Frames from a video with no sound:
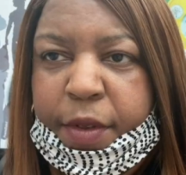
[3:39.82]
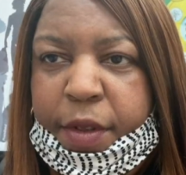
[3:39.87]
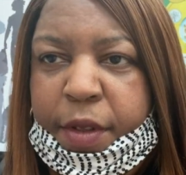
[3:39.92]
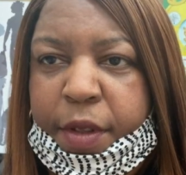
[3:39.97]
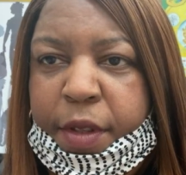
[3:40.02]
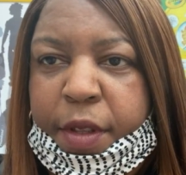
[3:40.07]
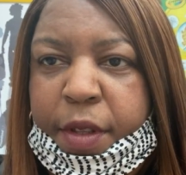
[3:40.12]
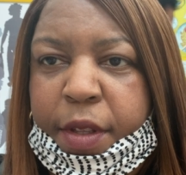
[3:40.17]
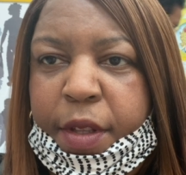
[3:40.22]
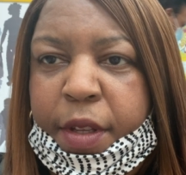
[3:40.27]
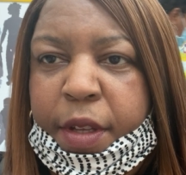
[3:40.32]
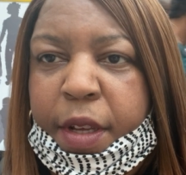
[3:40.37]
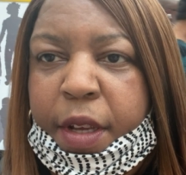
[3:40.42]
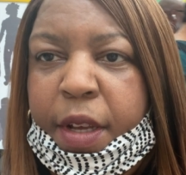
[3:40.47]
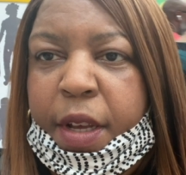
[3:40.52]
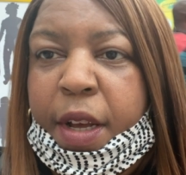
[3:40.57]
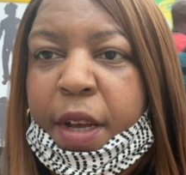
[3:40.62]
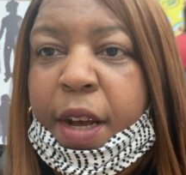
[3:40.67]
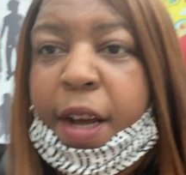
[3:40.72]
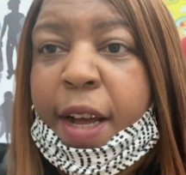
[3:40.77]

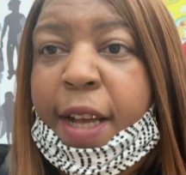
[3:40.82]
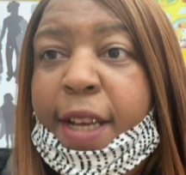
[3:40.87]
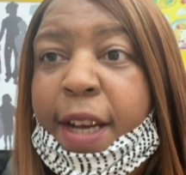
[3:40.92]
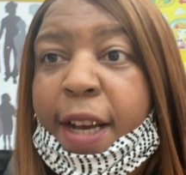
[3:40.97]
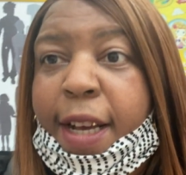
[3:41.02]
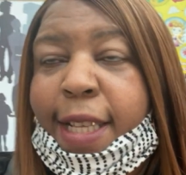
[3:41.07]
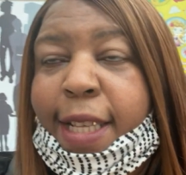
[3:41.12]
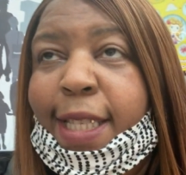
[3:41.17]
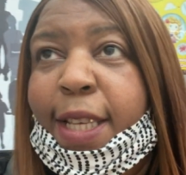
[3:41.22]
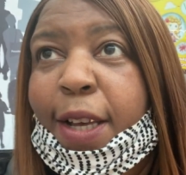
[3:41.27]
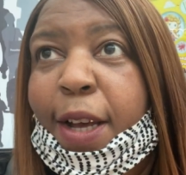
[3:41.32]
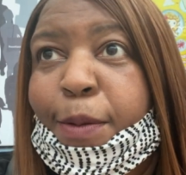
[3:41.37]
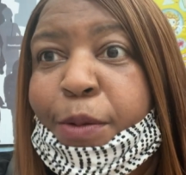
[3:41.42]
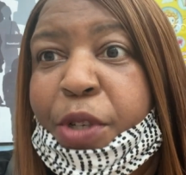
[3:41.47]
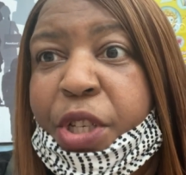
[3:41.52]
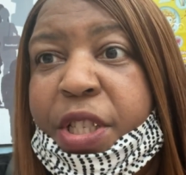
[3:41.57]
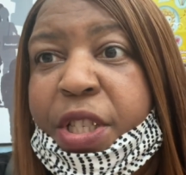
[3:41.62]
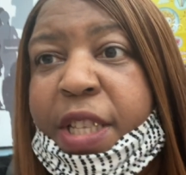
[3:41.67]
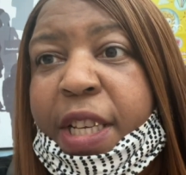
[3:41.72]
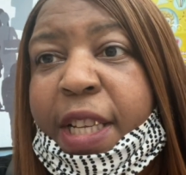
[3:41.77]
Hi guys, so I'm
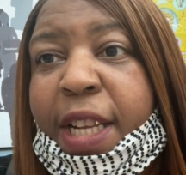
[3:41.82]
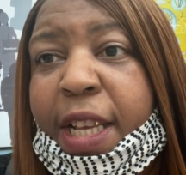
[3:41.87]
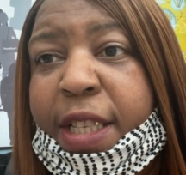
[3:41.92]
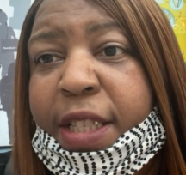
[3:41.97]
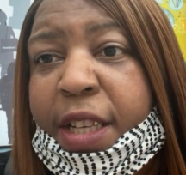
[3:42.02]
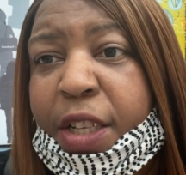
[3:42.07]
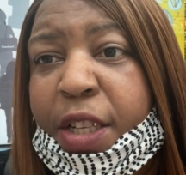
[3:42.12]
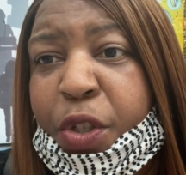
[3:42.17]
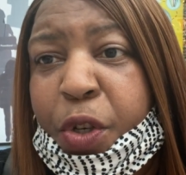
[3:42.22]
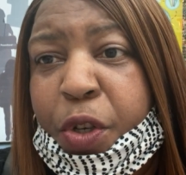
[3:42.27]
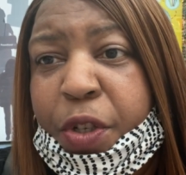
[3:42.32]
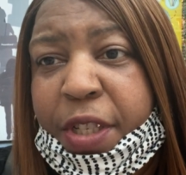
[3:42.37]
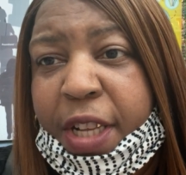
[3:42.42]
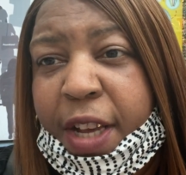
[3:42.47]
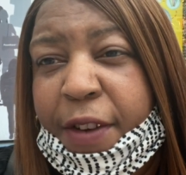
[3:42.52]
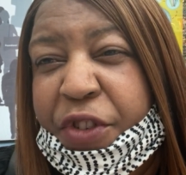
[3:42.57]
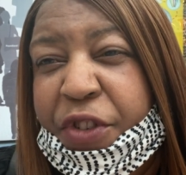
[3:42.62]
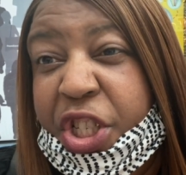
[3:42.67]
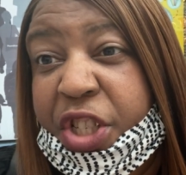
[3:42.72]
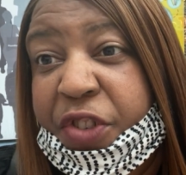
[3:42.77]
just sitting outside Yours now.
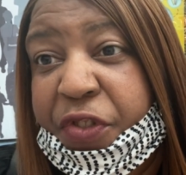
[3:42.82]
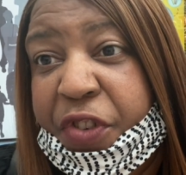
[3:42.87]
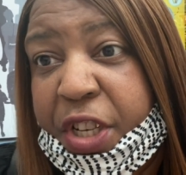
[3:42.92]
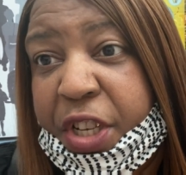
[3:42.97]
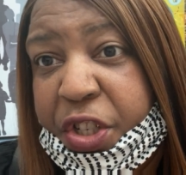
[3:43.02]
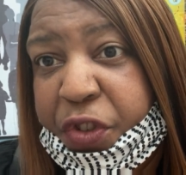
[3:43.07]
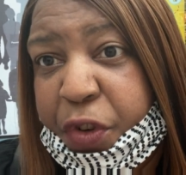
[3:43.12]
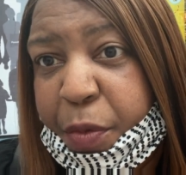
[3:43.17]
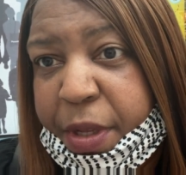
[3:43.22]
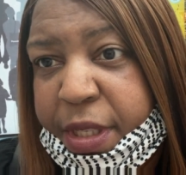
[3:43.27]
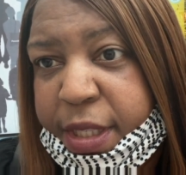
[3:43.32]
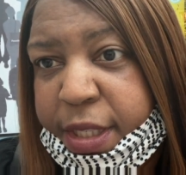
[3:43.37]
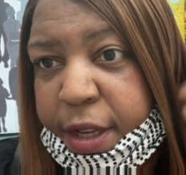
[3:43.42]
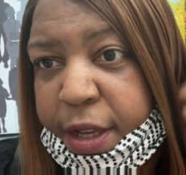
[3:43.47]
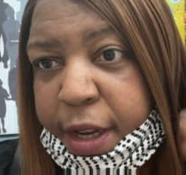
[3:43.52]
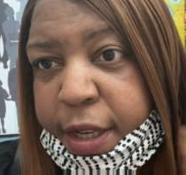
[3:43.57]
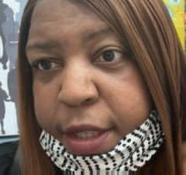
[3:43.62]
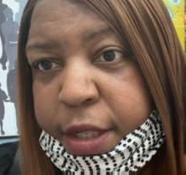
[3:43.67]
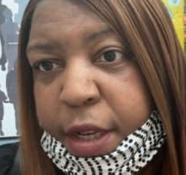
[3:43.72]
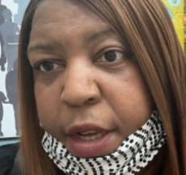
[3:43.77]
I've just finished from
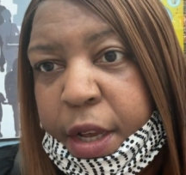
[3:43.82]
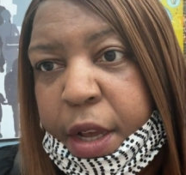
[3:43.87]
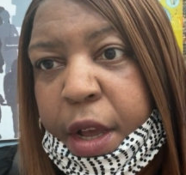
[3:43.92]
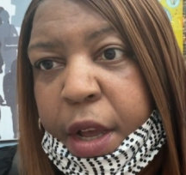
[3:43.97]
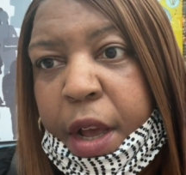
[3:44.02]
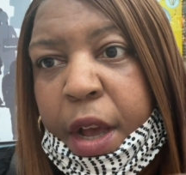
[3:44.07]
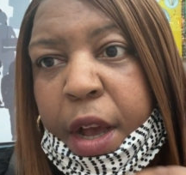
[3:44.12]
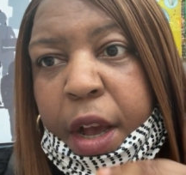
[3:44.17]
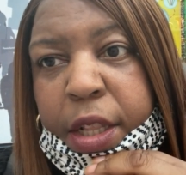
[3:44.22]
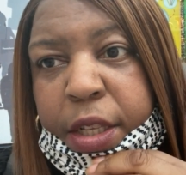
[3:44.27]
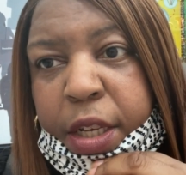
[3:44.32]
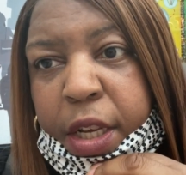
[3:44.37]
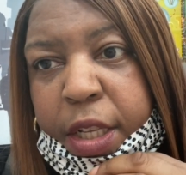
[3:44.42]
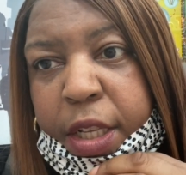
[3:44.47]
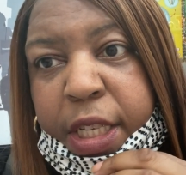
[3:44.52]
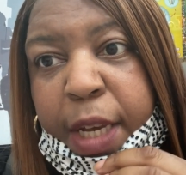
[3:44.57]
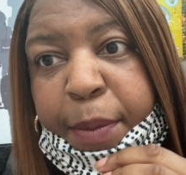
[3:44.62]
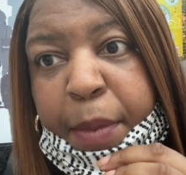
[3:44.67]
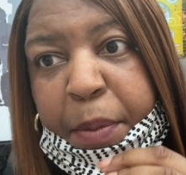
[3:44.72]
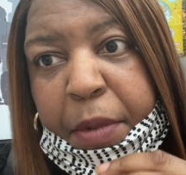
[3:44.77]
inside and yeah,
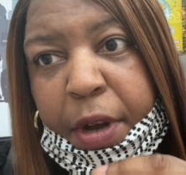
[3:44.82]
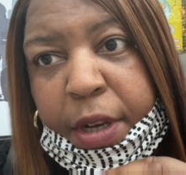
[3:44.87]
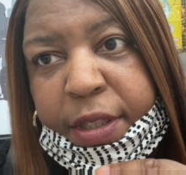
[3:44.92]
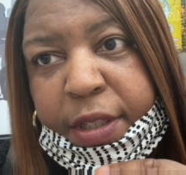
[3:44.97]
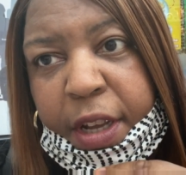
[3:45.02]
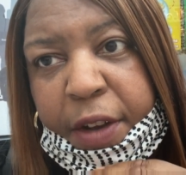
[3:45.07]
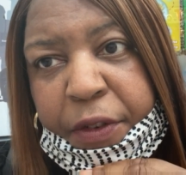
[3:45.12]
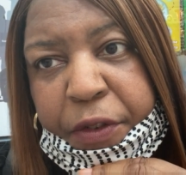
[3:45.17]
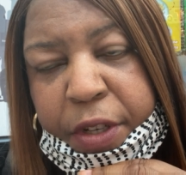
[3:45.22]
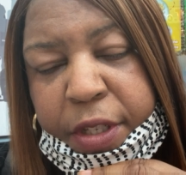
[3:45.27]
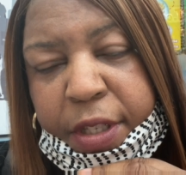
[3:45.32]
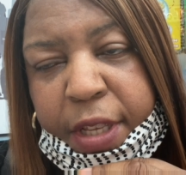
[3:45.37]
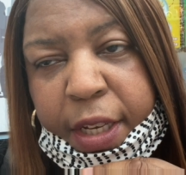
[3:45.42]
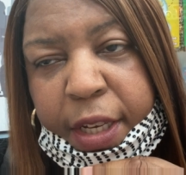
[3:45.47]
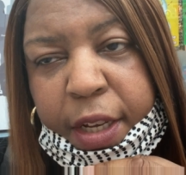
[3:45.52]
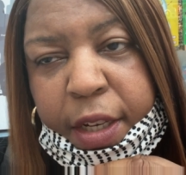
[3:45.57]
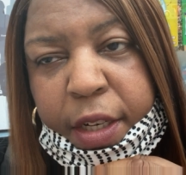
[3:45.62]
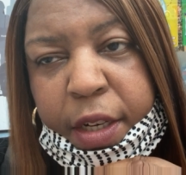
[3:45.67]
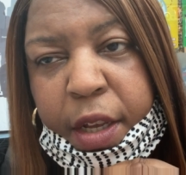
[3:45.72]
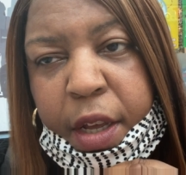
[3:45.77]
take my mask down for a
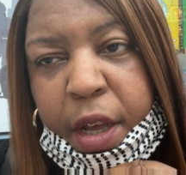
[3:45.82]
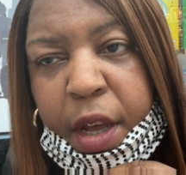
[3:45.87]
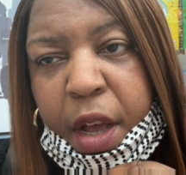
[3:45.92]
second.